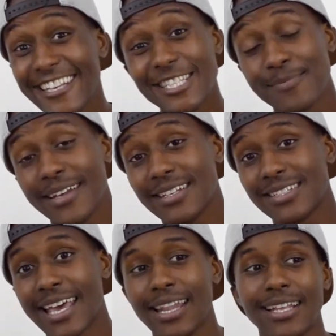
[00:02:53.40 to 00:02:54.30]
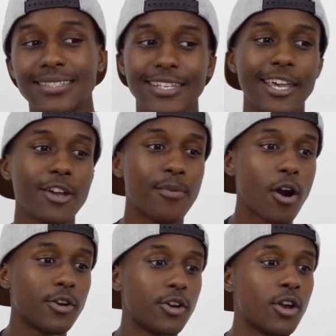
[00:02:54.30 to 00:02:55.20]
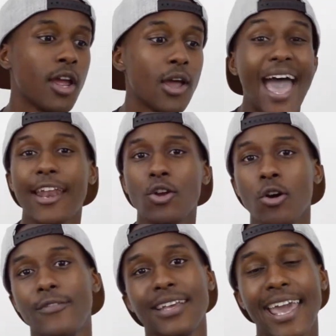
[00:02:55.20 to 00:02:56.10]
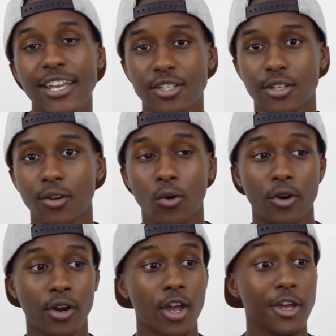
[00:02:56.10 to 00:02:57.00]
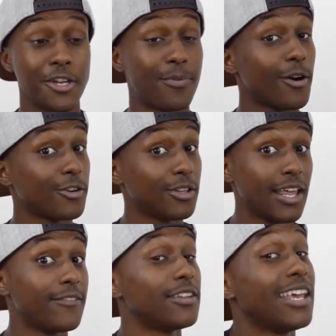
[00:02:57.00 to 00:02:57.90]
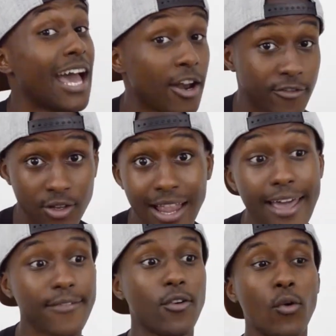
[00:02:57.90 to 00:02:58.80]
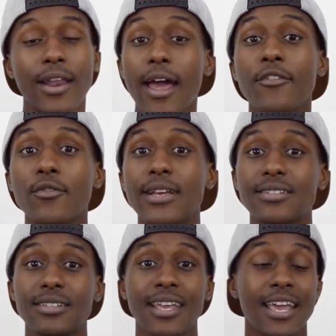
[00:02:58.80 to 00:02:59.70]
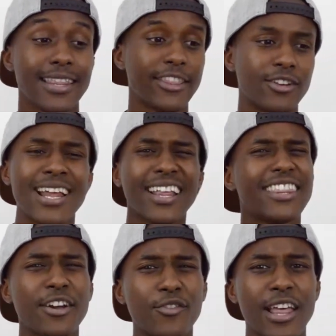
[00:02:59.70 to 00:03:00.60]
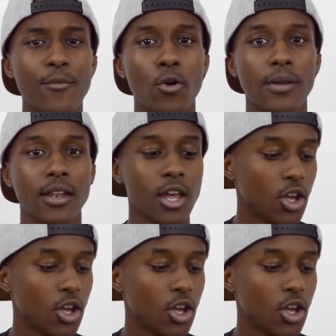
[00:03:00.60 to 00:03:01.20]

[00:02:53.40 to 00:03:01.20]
This means that, let's say your partner had to go on vacation or your partner left out of your life or whatever reason that they're not there for that moment,